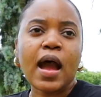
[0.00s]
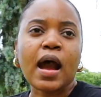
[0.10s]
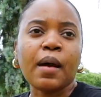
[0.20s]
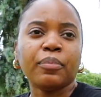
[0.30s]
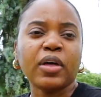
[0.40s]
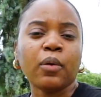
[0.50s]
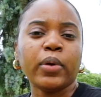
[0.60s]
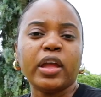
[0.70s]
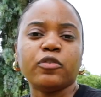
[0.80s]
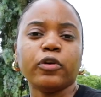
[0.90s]
That
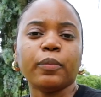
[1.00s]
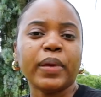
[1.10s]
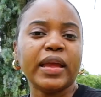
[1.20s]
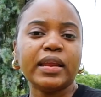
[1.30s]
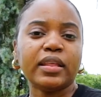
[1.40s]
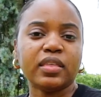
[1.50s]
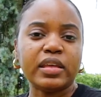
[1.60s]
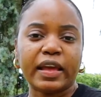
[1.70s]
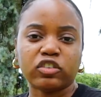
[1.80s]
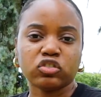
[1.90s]
way, if we're paying
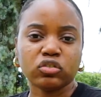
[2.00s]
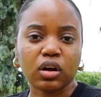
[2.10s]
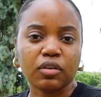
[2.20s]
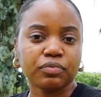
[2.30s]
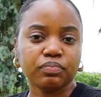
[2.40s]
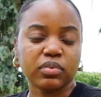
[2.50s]
anything extra